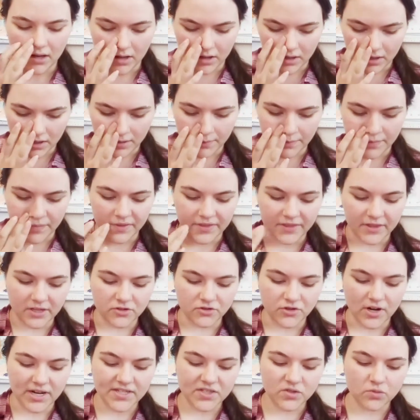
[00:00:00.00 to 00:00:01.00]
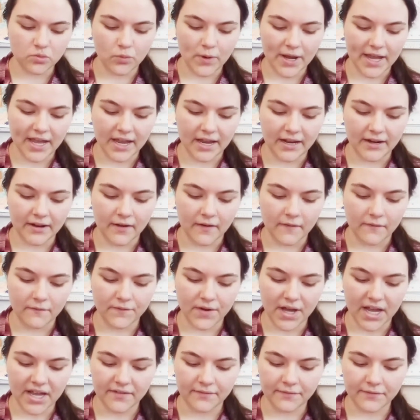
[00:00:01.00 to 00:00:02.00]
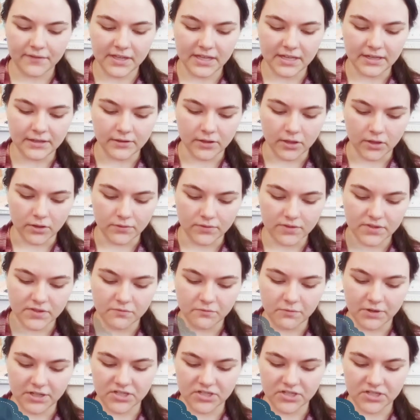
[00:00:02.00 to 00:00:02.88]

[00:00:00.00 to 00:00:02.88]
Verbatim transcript: The dress weighed 5 kilos,